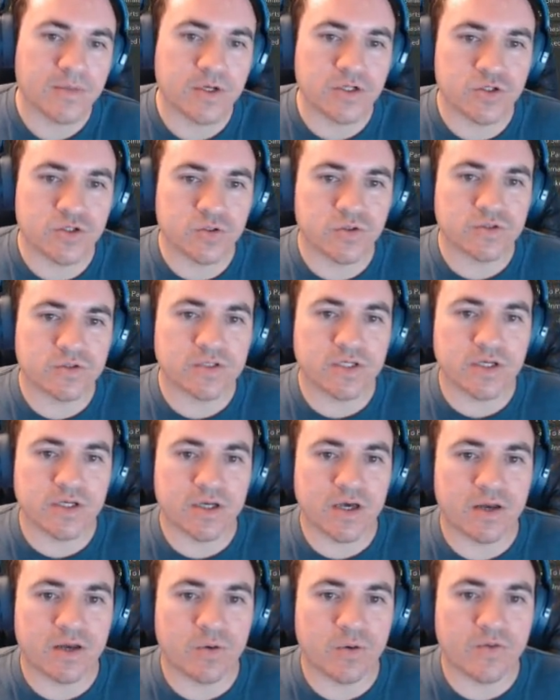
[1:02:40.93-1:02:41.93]
Control Z,
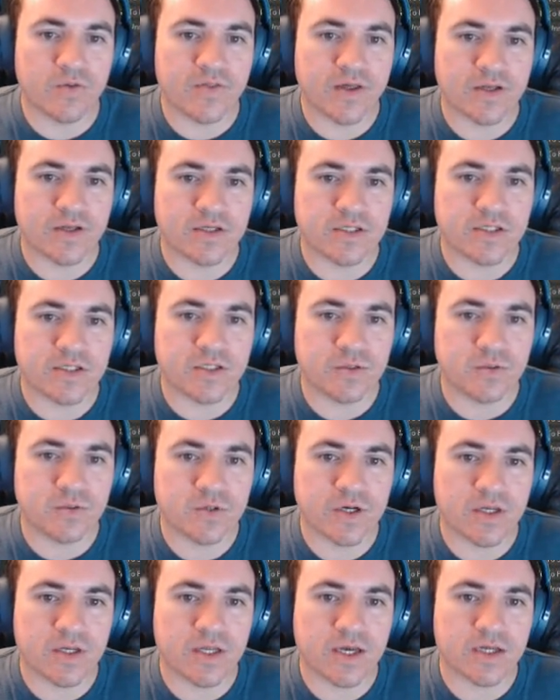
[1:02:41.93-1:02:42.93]
I don't want that to
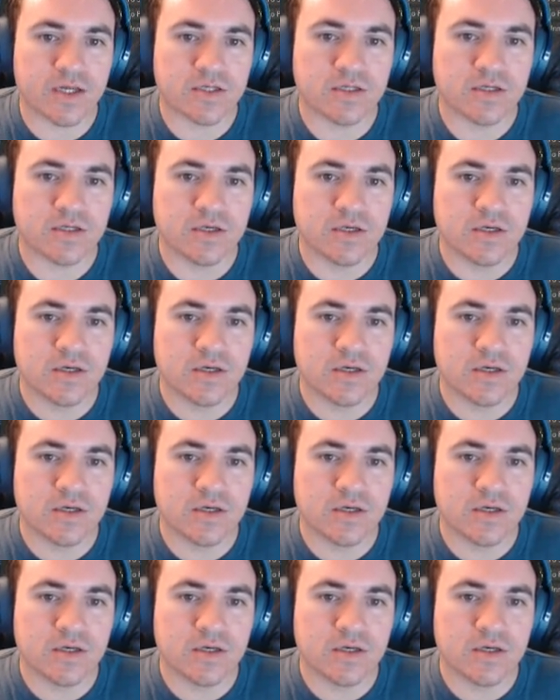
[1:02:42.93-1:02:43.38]
connect